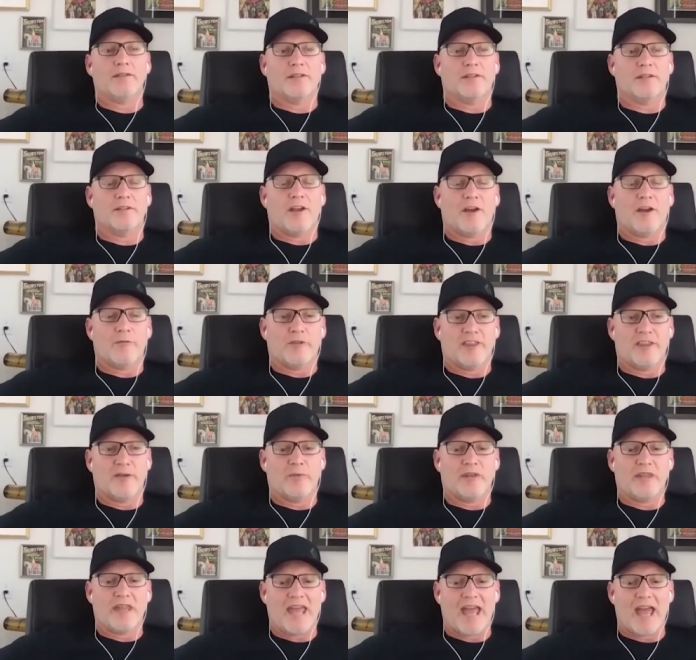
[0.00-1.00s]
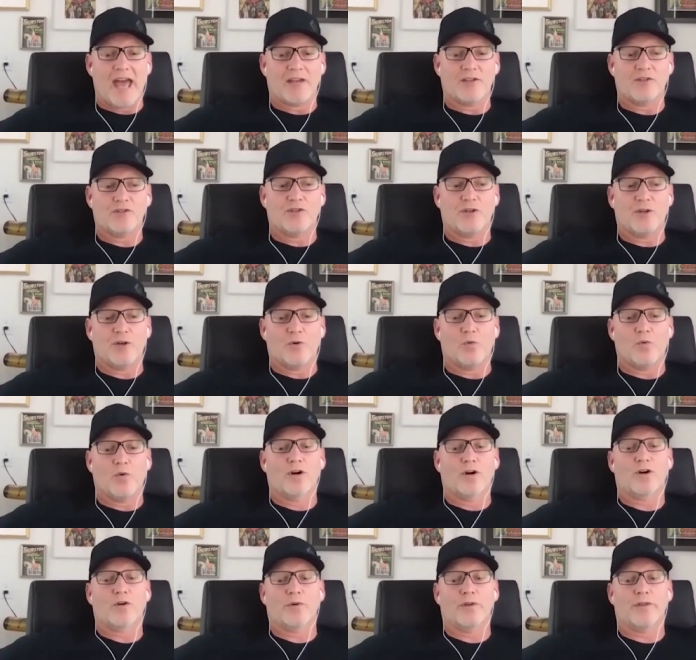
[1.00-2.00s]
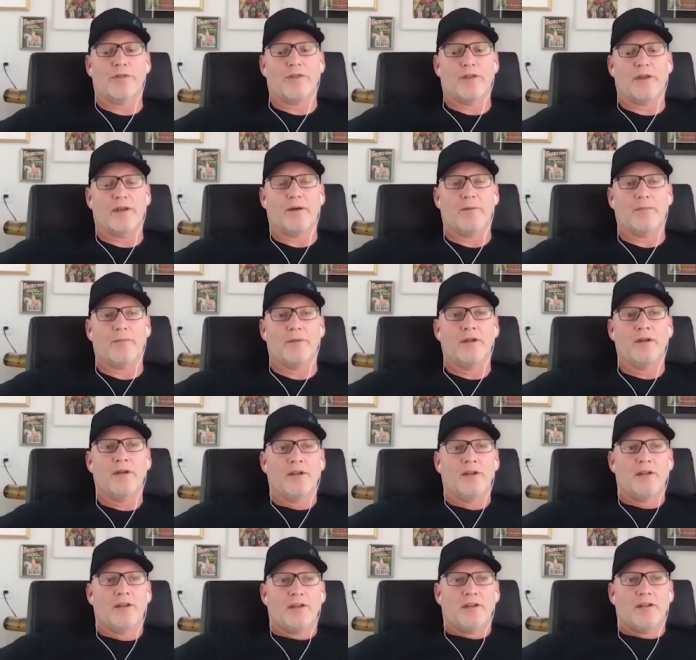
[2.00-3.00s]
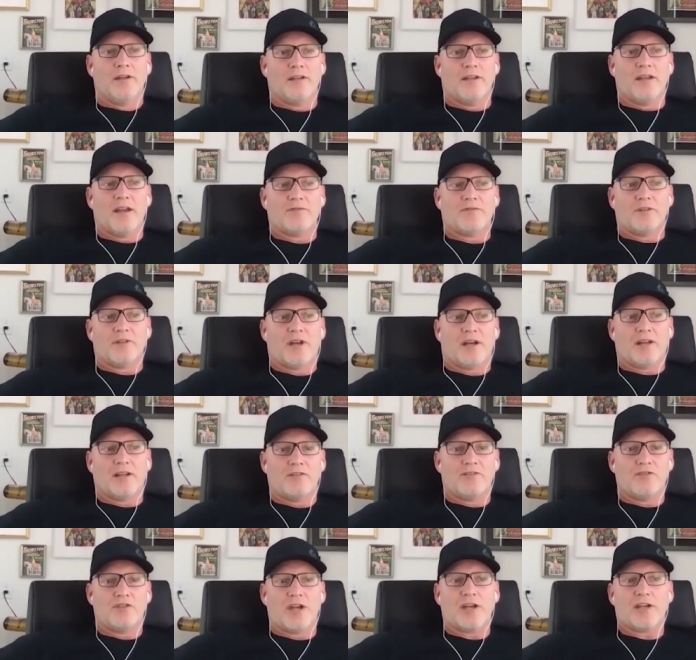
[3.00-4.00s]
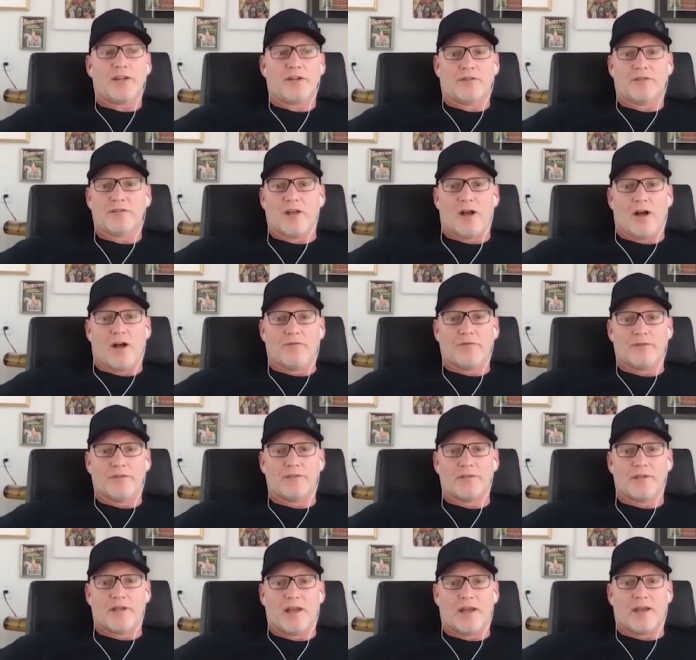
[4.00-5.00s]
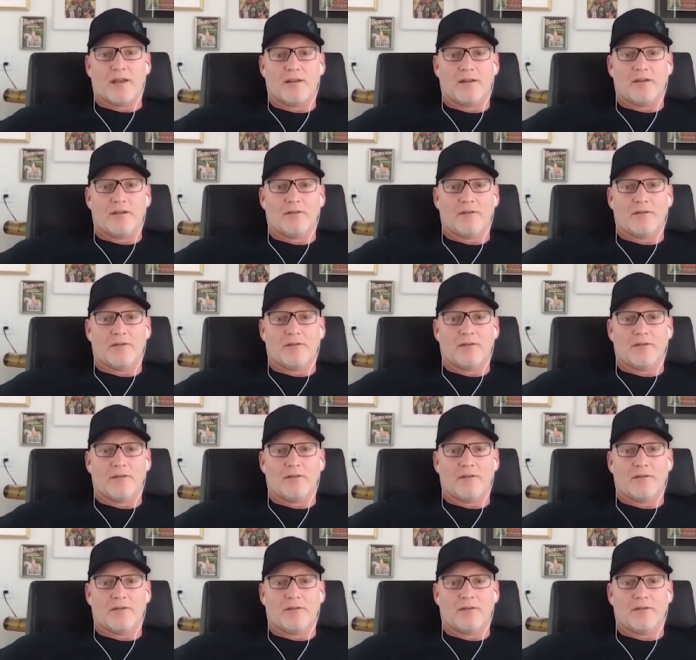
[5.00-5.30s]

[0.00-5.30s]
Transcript: And then when they ask you to work with them, you have to kind of check yourself and say,